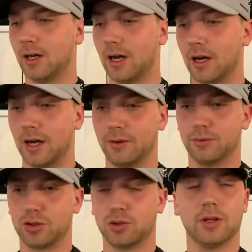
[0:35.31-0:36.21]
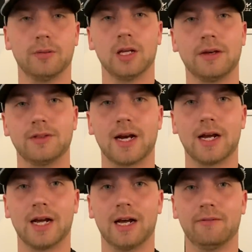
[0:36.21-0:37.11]
I, I, truly believe that
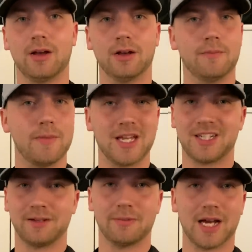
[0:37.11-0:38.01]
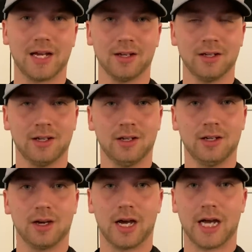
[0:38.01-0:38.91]
I have amazing bag.
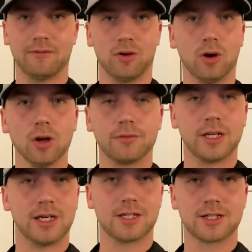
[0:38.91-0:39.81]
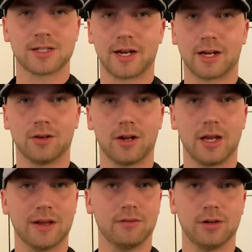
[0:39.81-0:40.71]
I have all of the discs that I could
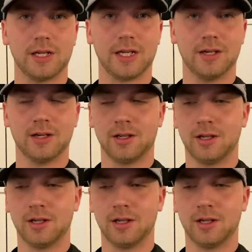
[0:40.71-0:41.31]
ever need